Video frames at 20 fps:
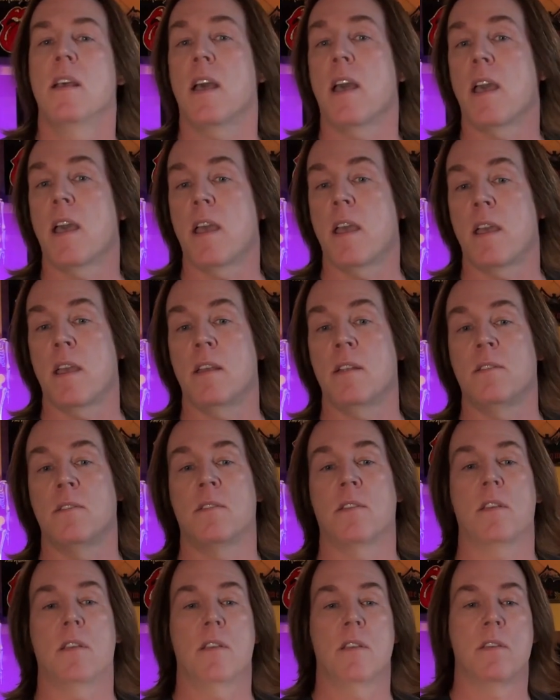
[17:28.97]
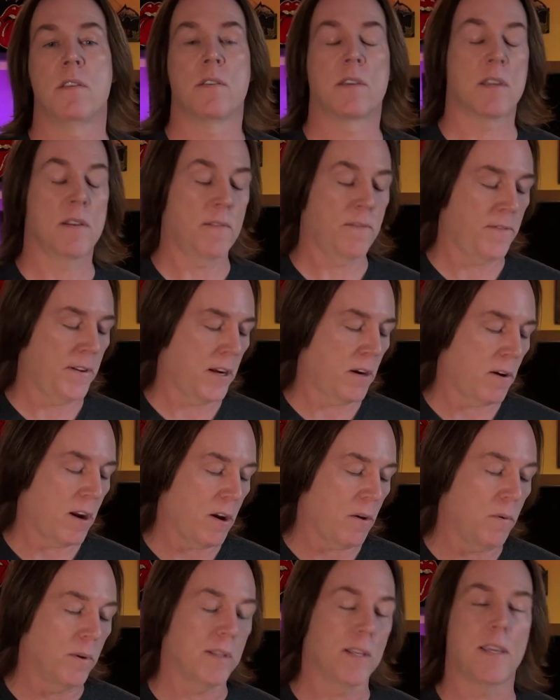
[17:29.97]
and you can figure
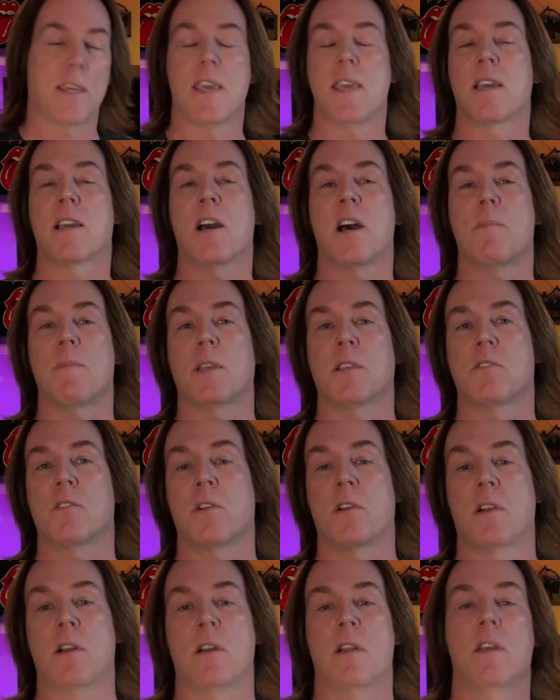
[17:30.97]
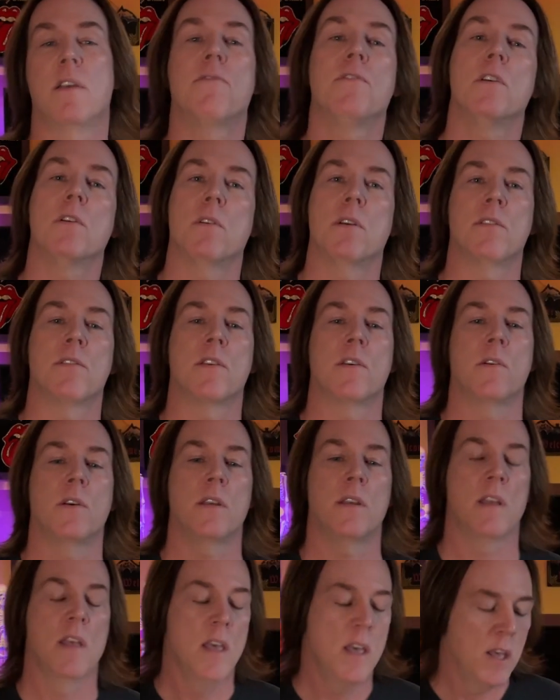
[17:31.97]
out what the key comics are if you're into
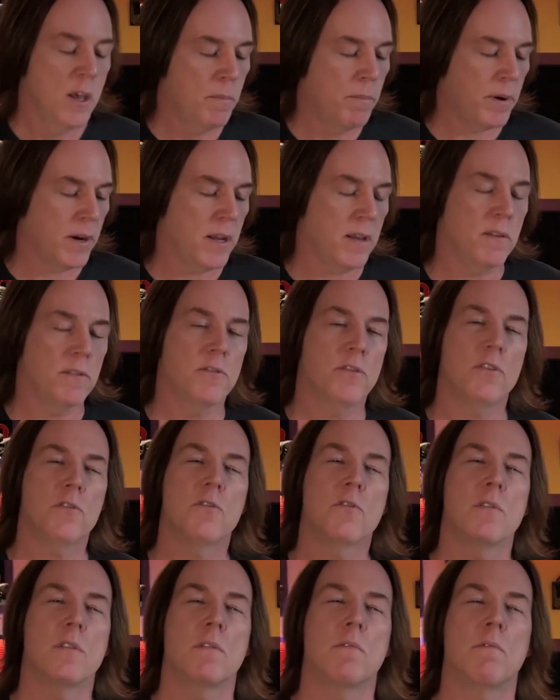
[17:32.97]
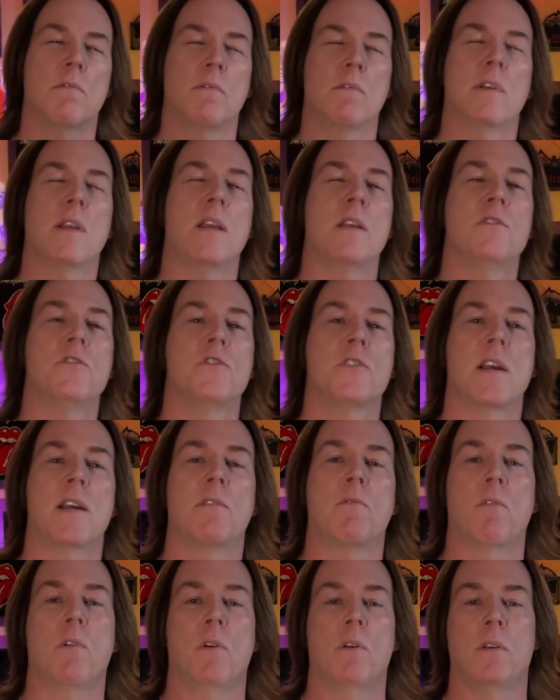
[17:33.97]
it. But just in
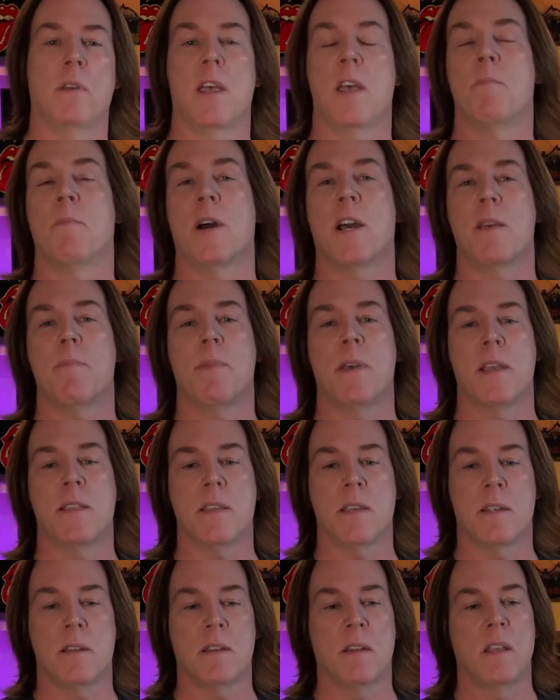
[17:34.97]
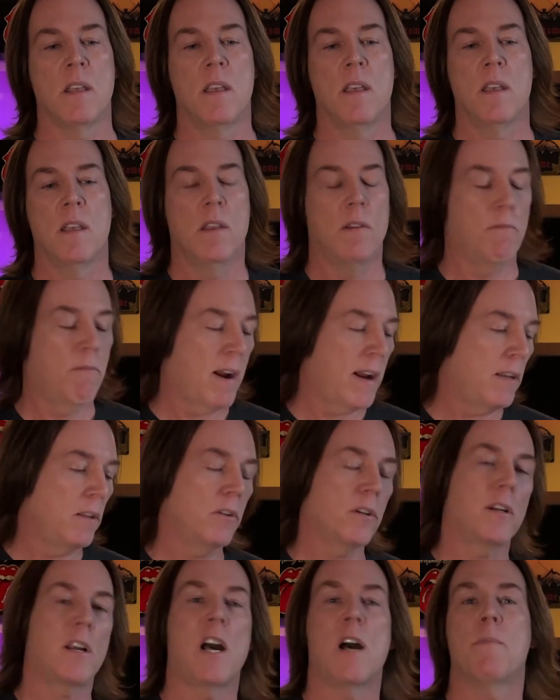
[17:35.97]
general, in my opinion,
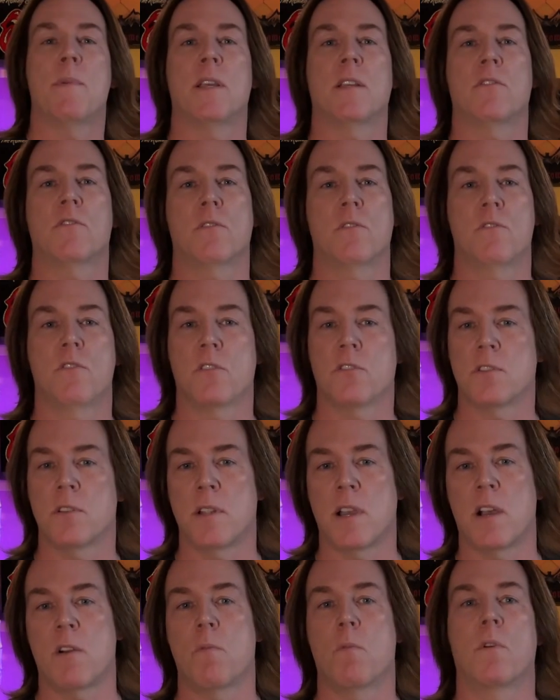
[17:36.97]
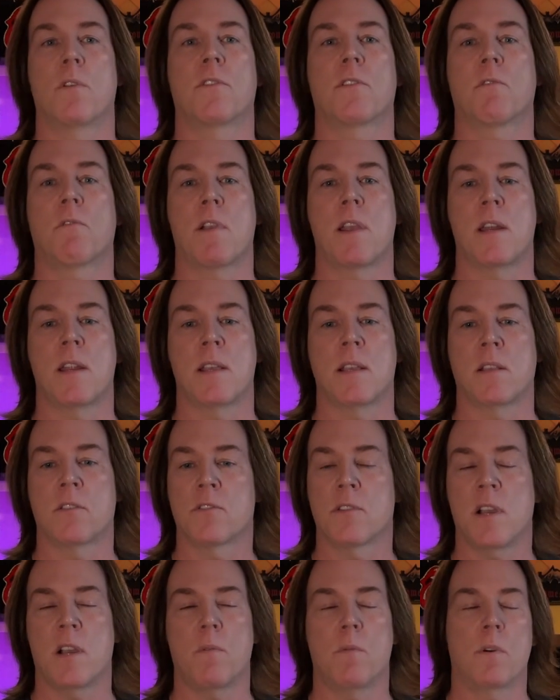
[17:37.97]
regular comics are just not worth grading. It's
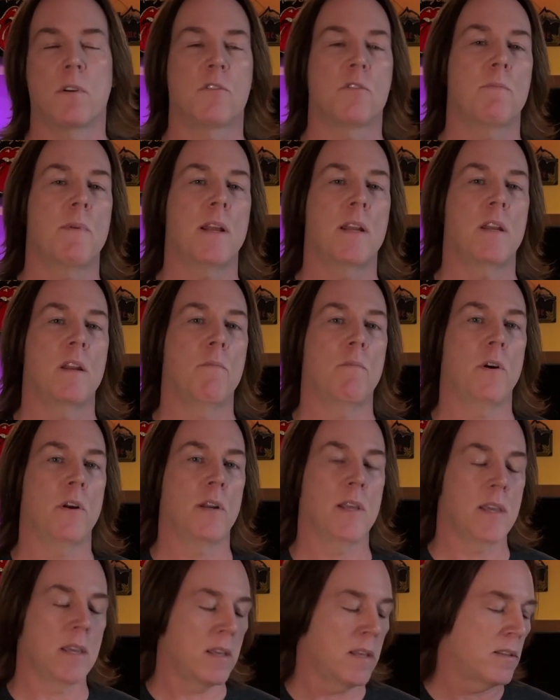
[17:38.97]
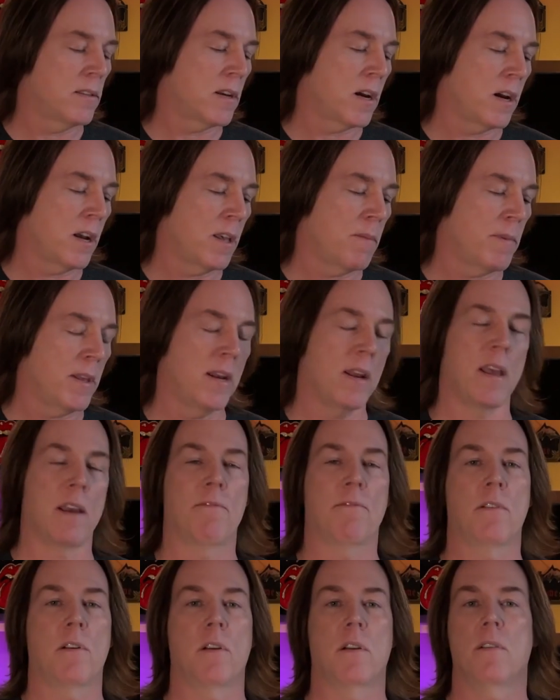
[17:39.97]
not worth spending the money and time and
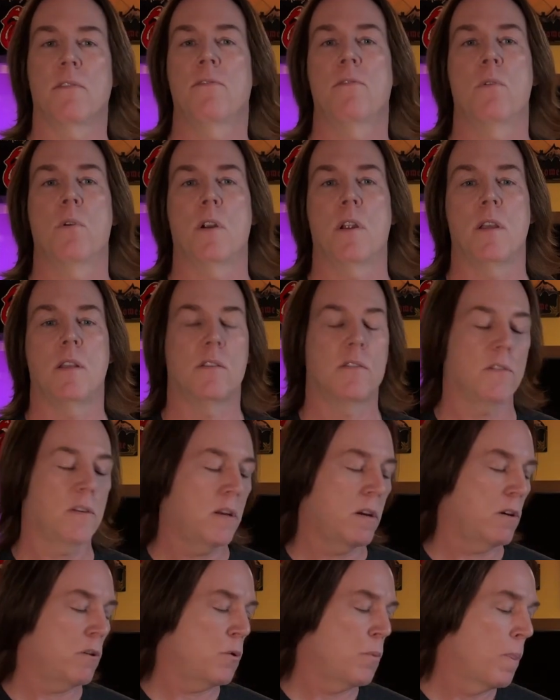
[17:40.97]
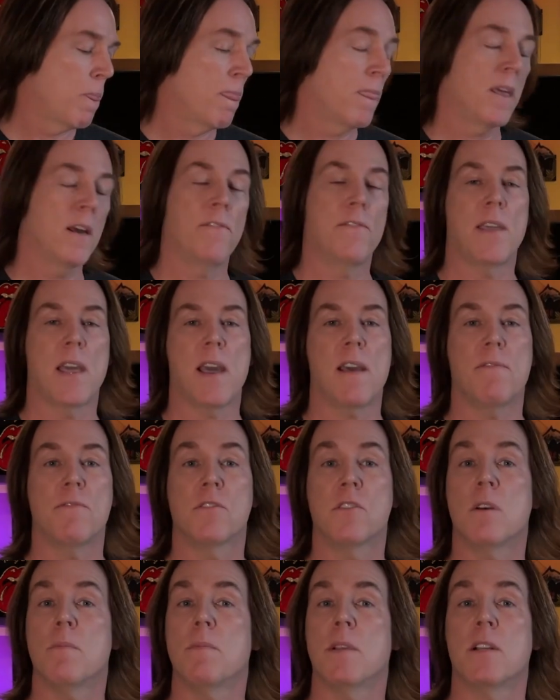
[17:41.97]
effort for it. So if you have
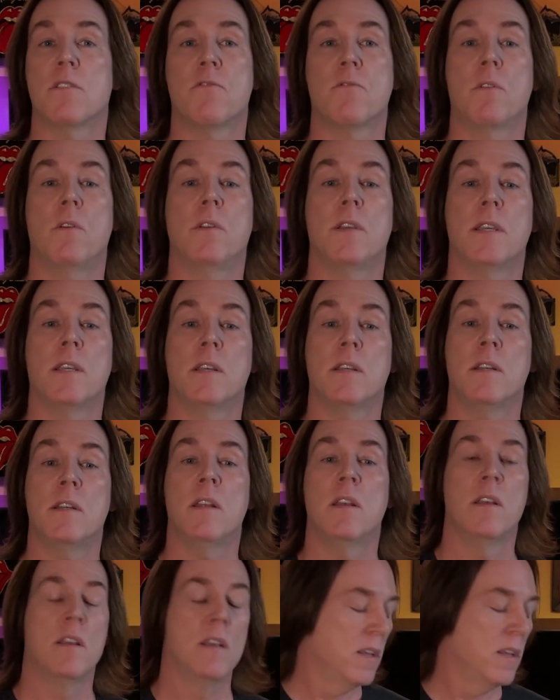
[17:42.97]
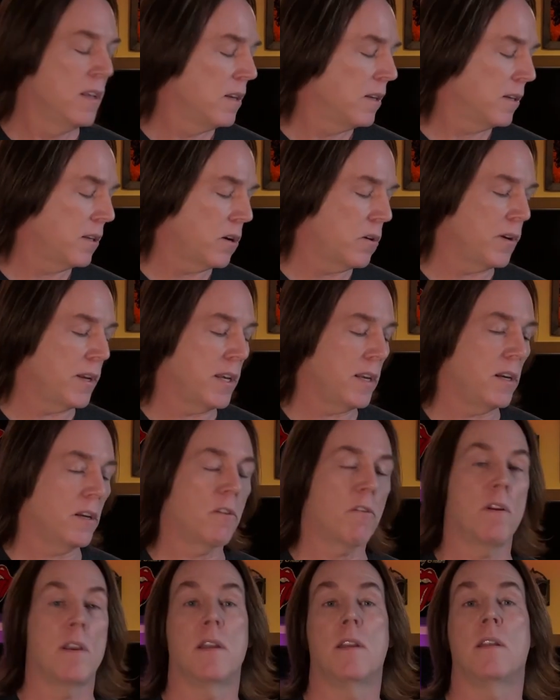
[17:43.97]
something that's really good, go get it
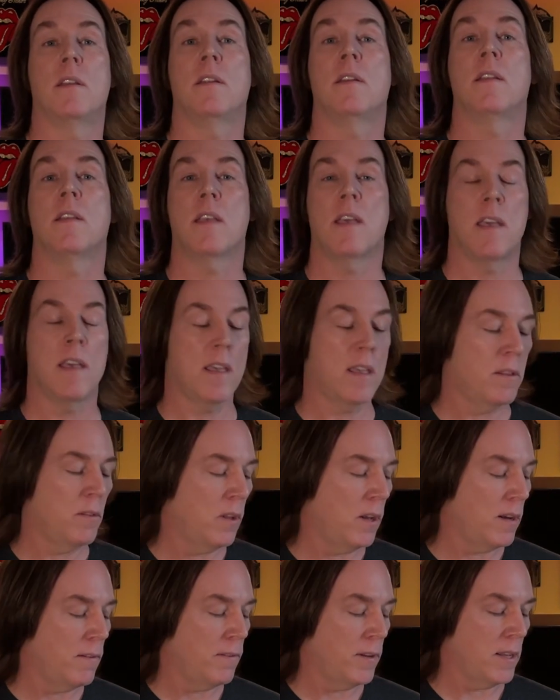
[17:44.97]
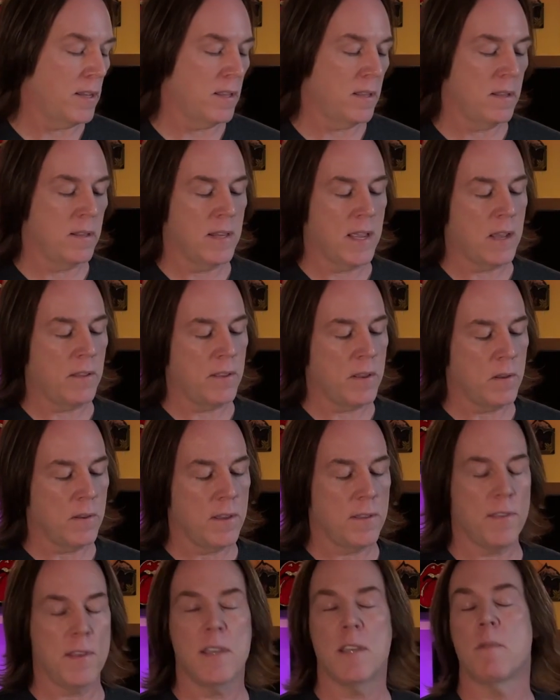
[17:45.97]
graded and love it. Now, the only
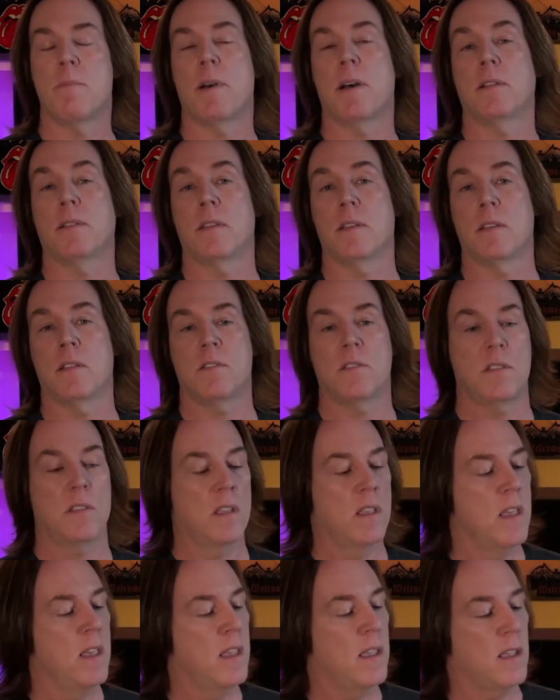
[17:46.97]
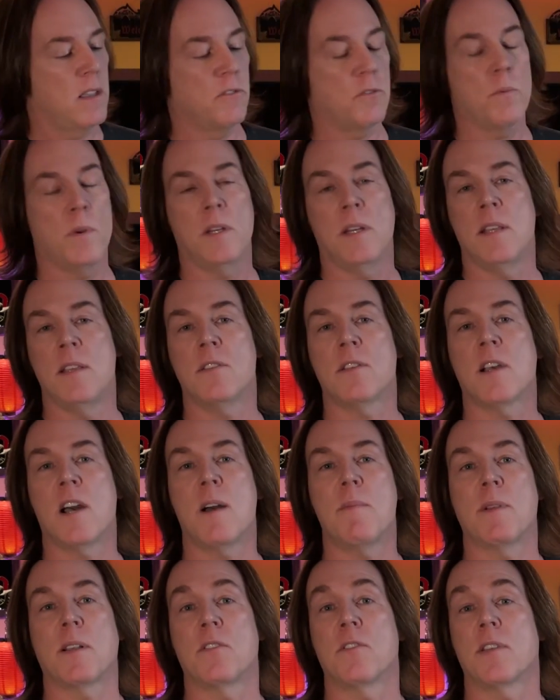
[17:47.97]
thing about this is when these
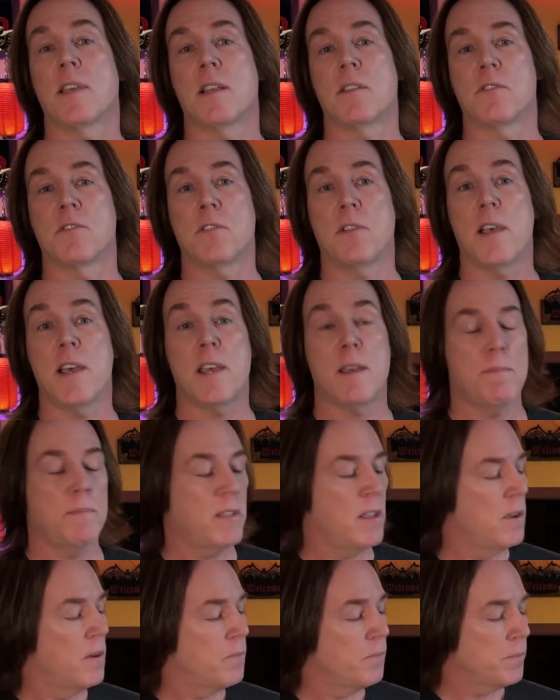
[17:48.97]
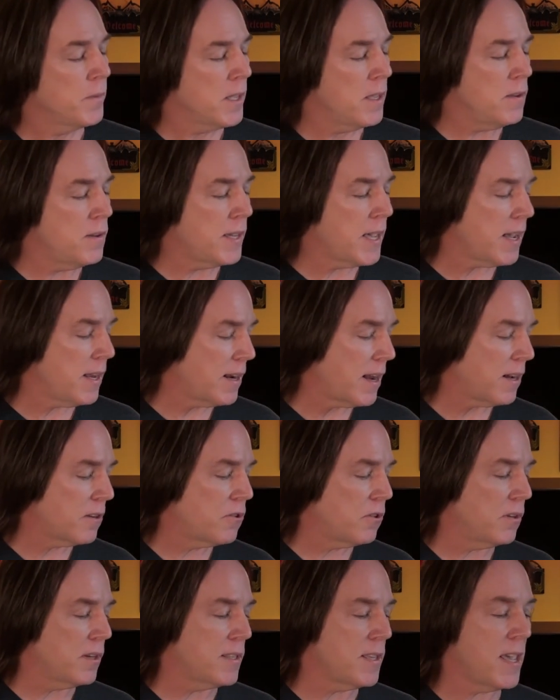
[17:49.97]
comics get slabbed, you can
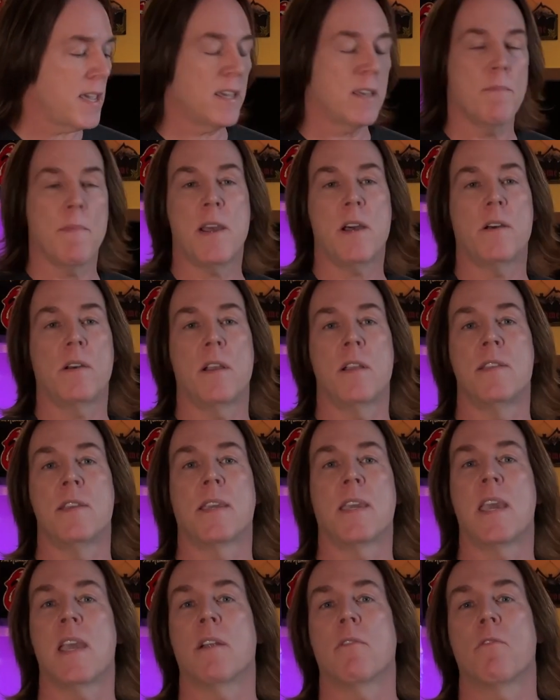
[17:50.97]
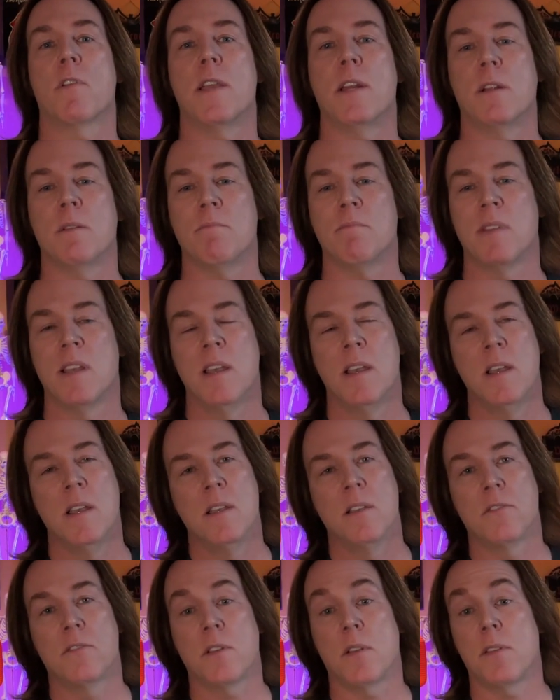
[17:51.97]
actually take them out and you can't read them.
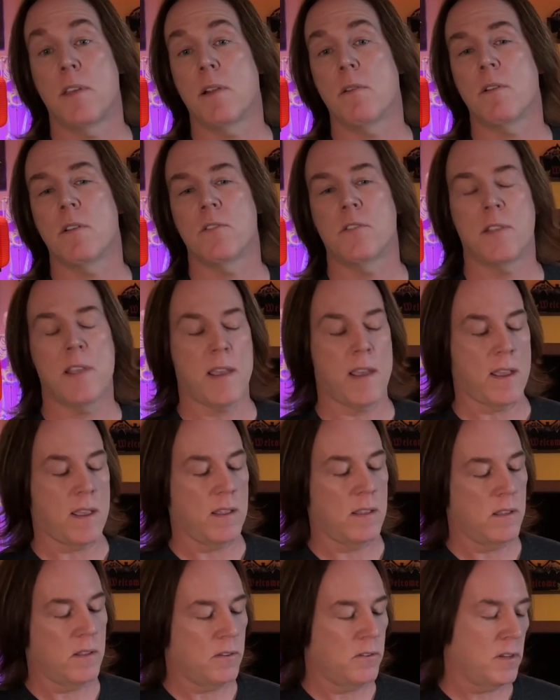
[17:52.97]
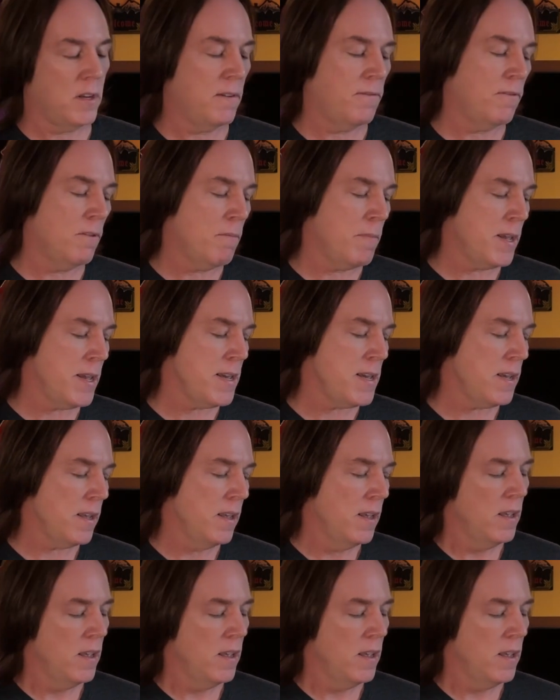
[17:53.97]
So there is that. So for me,